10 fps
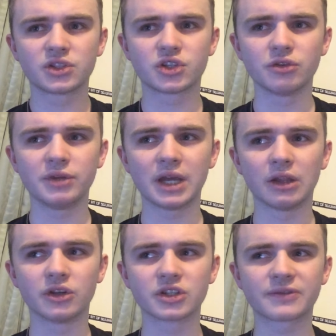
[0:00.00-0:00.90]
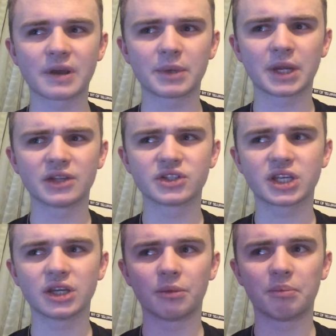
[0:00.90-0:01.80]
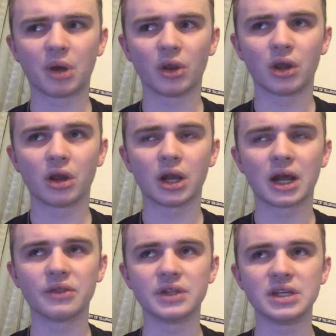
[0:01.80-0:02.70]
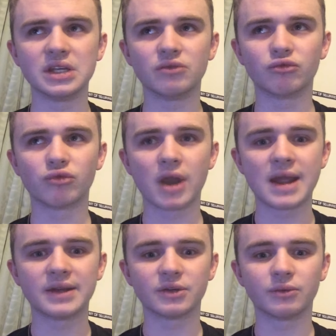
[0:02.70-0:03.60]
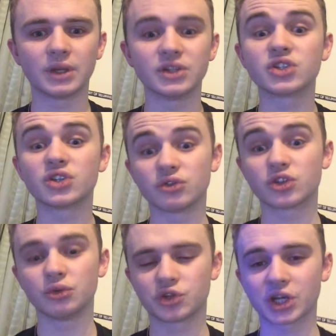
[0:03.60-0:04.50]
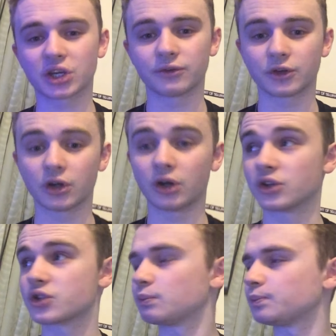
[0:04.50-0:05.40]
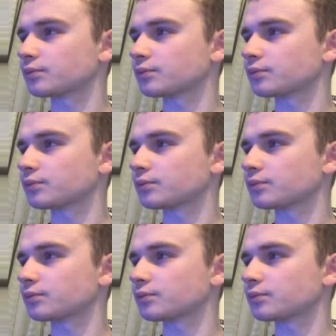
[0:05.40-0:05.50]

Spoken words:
Two yellows, Fabianski and Ogbonna, and the red went to Souček, of course.